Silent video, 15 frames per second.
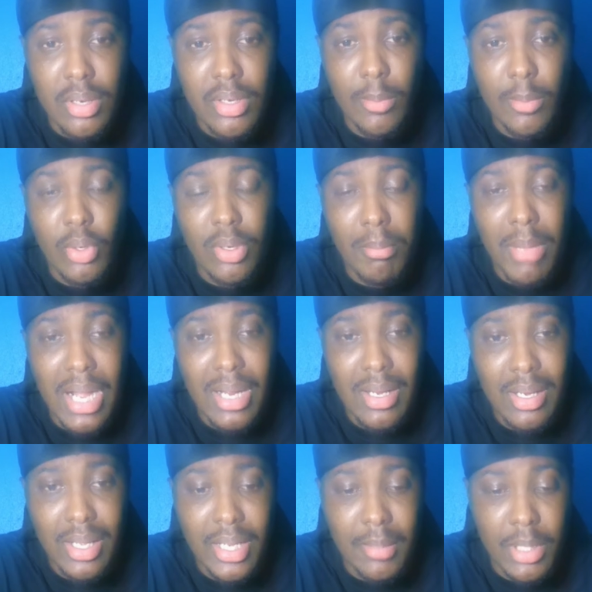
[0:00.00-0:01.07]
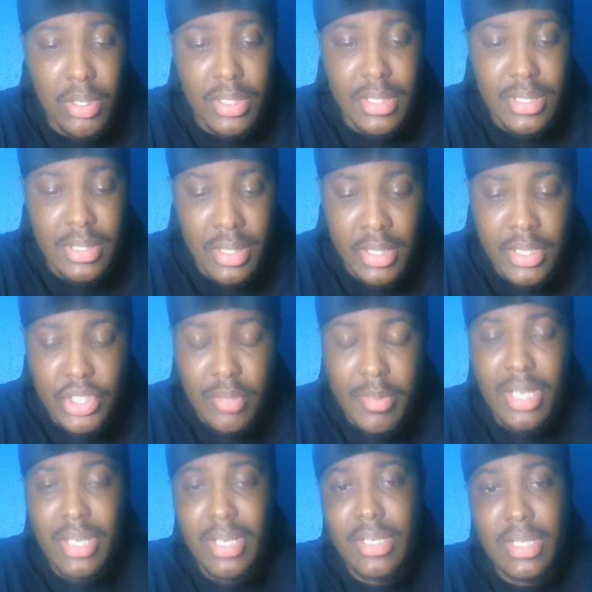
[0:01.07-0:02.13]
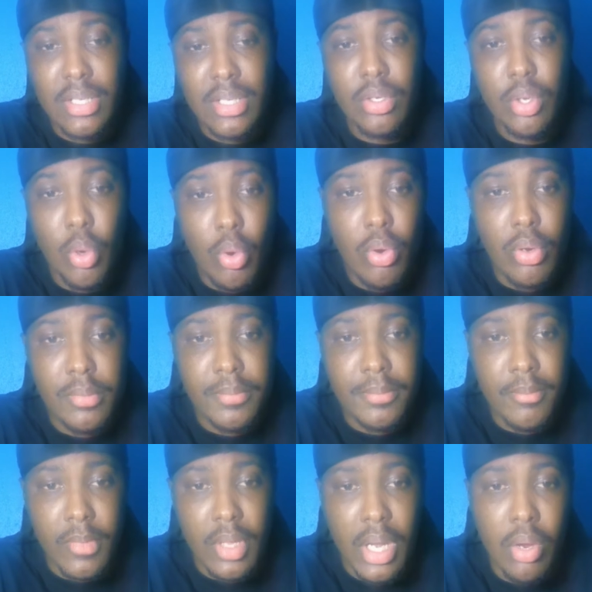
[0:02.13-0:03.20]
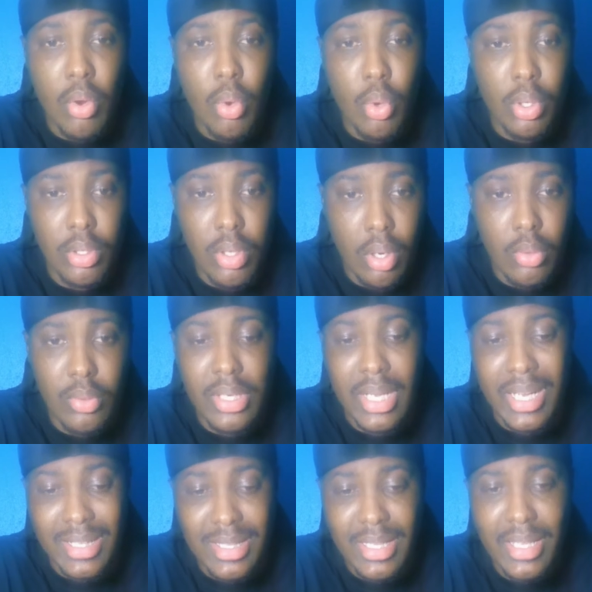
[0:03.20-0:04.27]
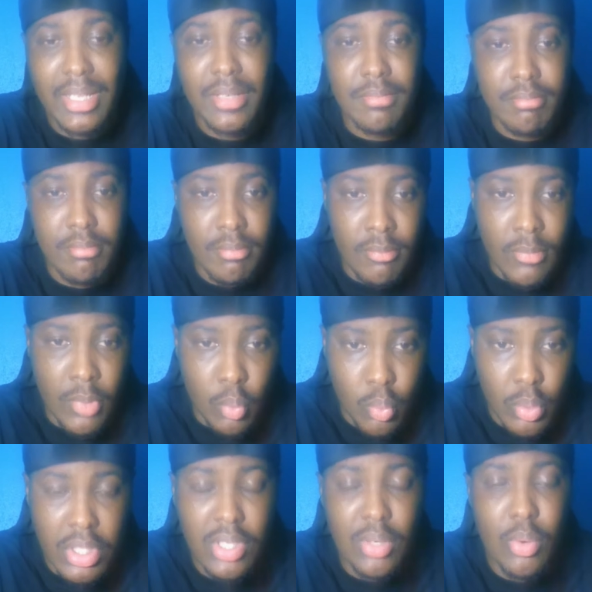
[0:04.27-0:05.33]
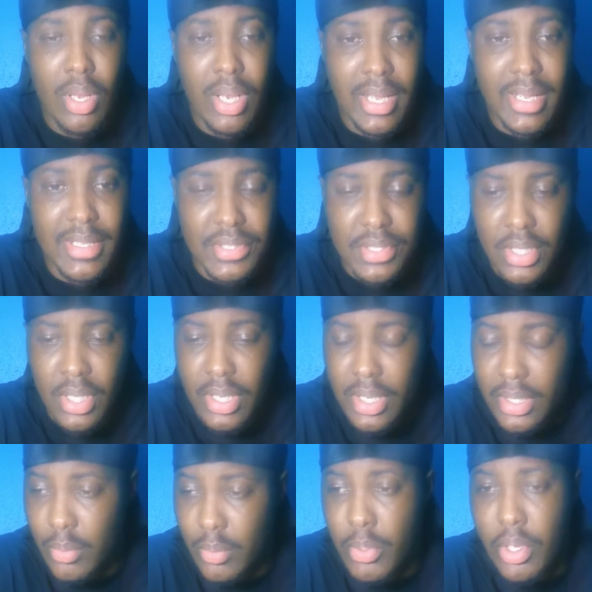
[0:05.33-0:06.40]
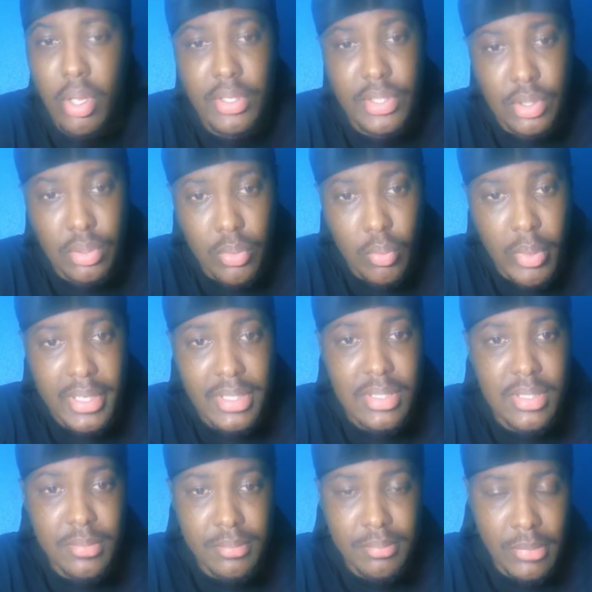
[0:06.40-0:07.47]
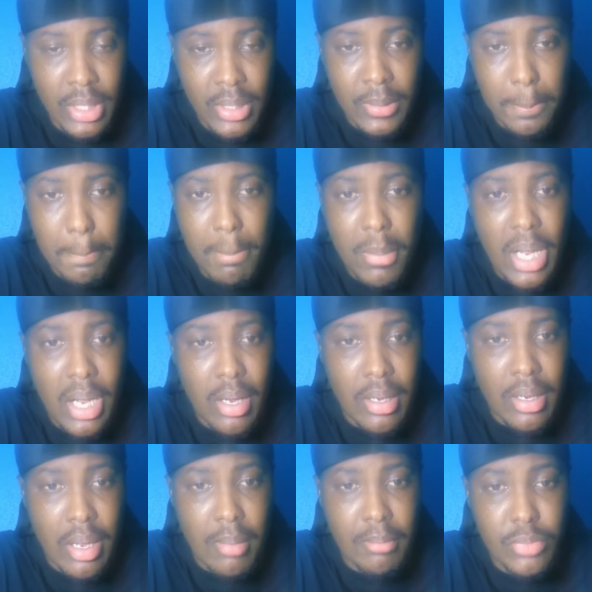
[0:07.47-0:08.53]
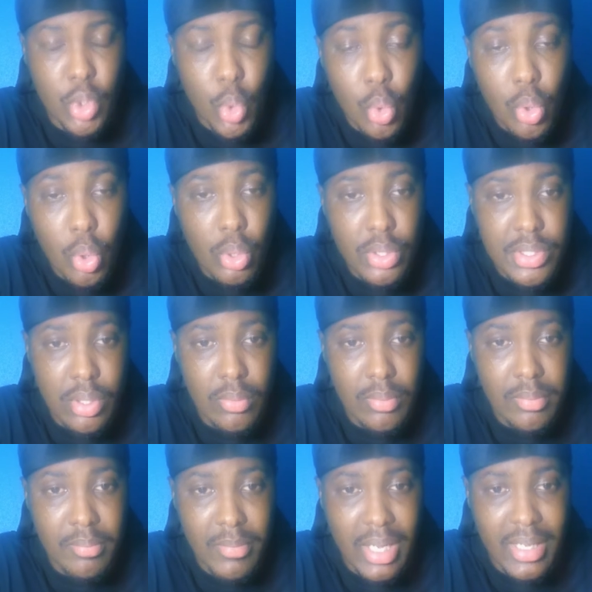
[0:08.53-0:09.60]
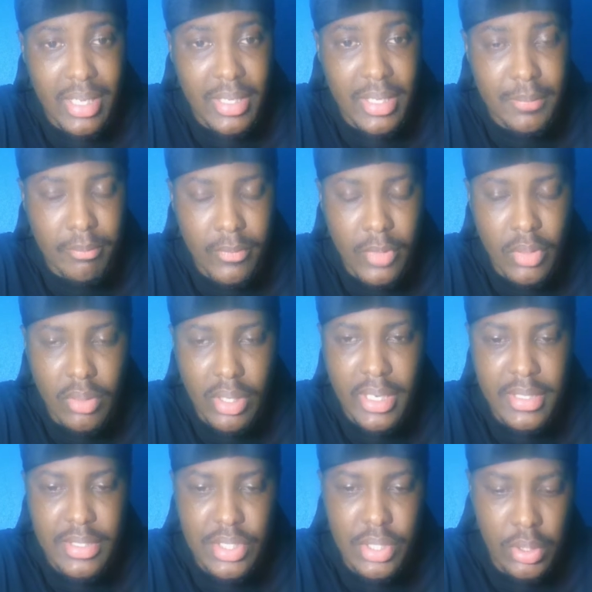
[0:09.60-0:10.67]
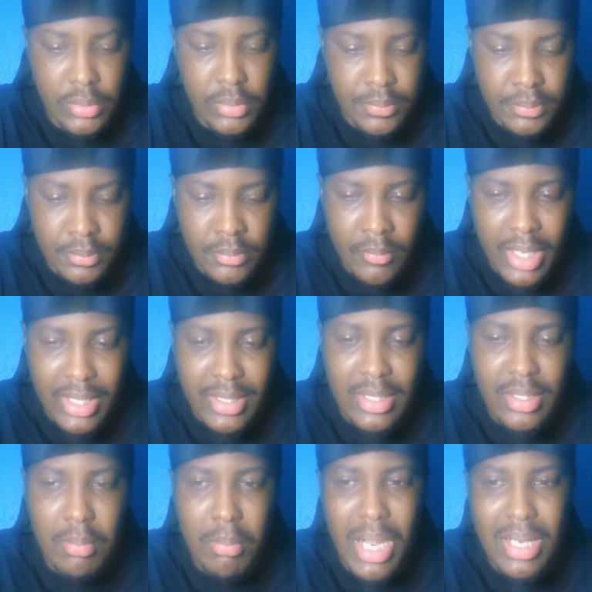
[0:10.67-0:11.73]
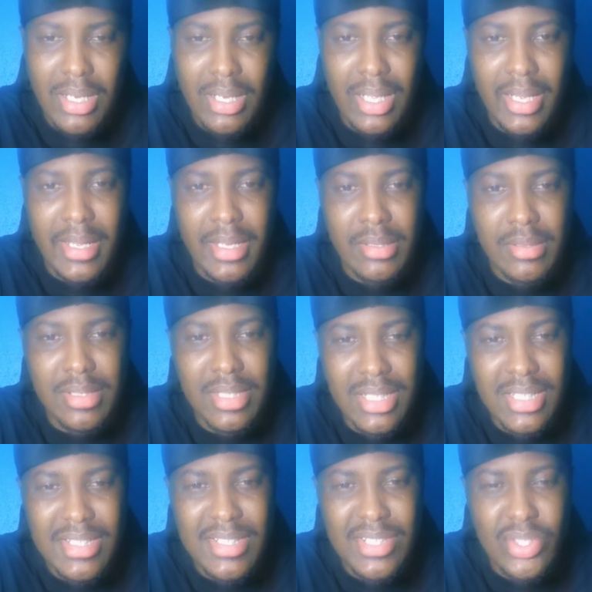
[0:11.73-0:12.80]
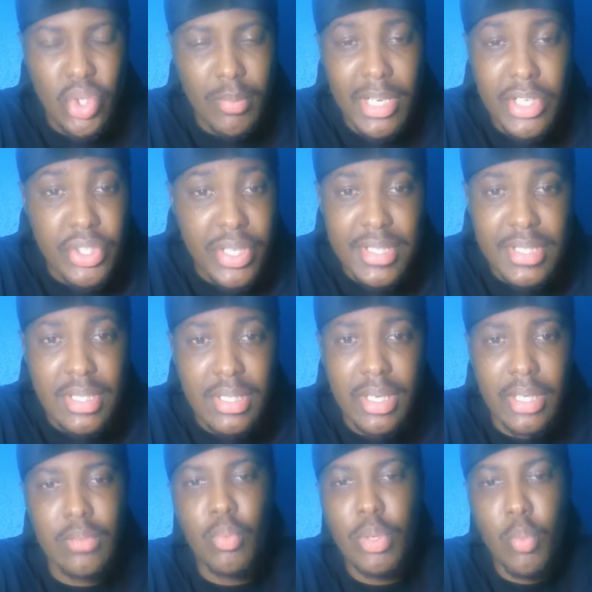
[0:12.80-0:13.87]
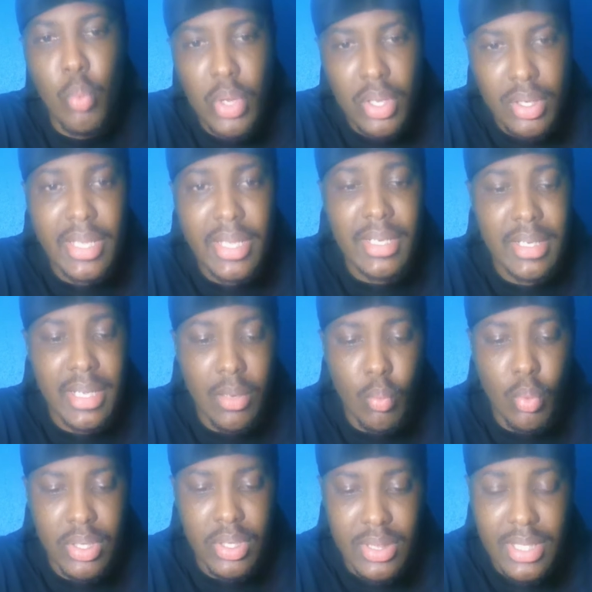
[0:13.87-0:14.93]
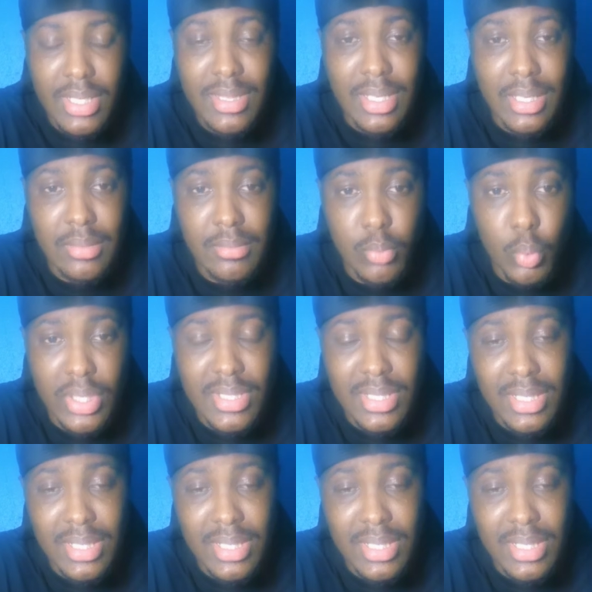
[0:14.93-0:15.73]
talking about the back line, because Jamaica did go a goal down, and then we equalized, and then we also went 2 goals down again, right? So I think the back line needs some addressing, and we will get that once Ethan